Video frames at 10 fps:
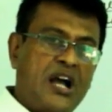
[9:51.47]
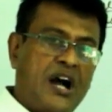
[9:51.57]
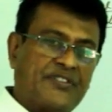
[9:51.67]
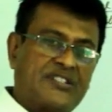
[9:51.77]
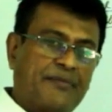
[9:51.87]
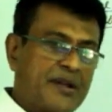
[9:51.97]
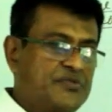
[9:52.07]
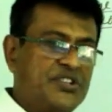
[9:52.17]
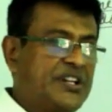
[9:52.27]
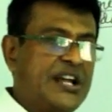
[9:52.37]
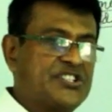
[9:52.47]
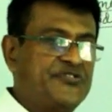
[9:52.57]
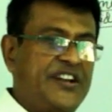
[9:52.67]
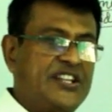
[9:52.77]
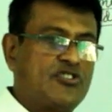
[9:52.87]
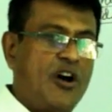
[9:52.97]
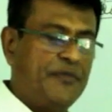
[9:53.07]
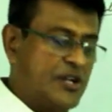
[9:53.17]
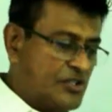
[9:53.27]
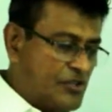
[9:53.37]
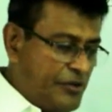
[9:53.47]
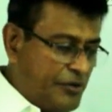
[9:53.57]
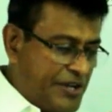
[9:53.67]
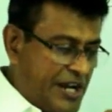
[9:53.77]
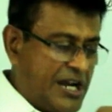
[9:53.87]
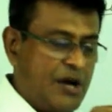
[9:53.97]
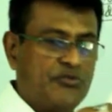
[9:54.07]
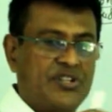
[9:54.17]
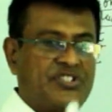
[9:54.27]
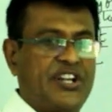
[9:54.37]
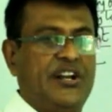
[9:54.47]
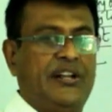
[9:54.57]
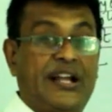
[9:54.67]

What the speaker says: After some time, it gets very soft, so you take out the skin.